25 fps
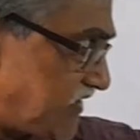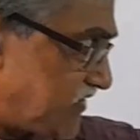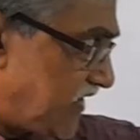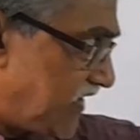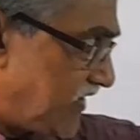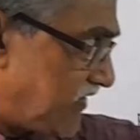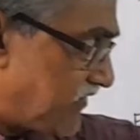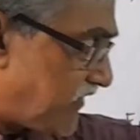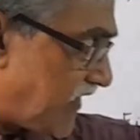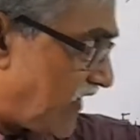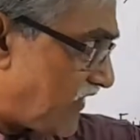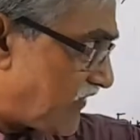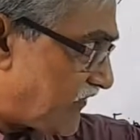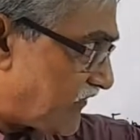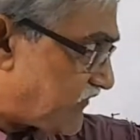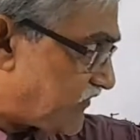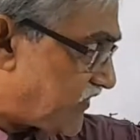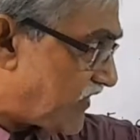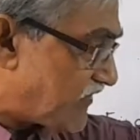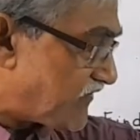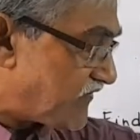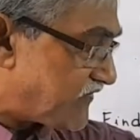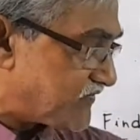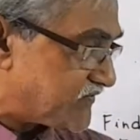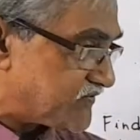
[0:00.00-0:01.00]
entrance
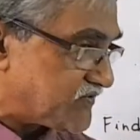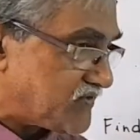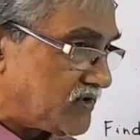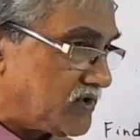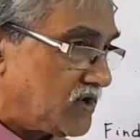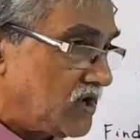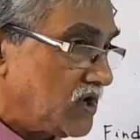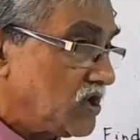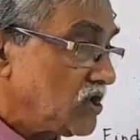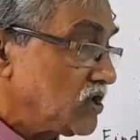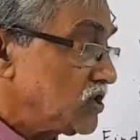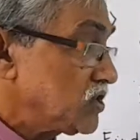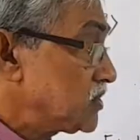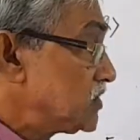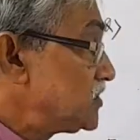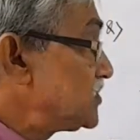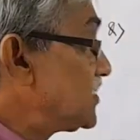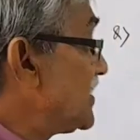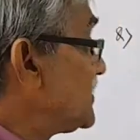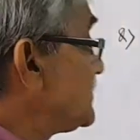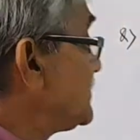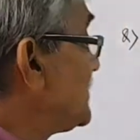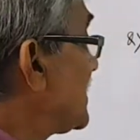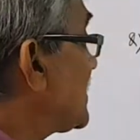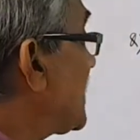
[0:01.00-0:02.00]
test in the
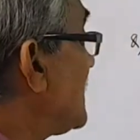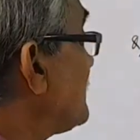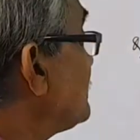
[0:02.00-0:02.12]
year of